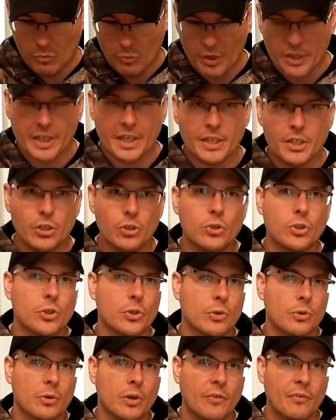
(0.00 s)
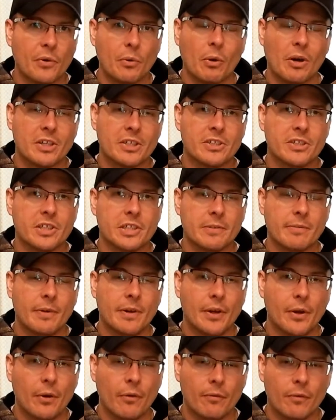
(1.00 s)
what can you do if you're watching this
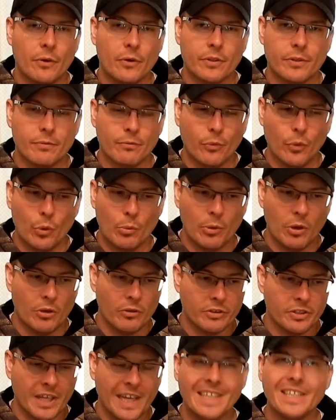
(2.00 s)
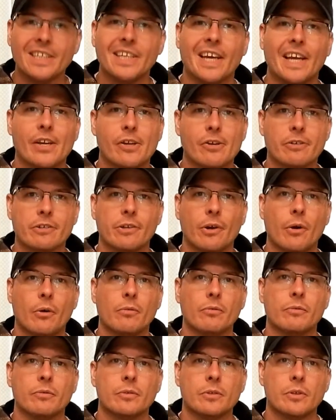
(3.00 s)
video? First and foremost, educate yourself.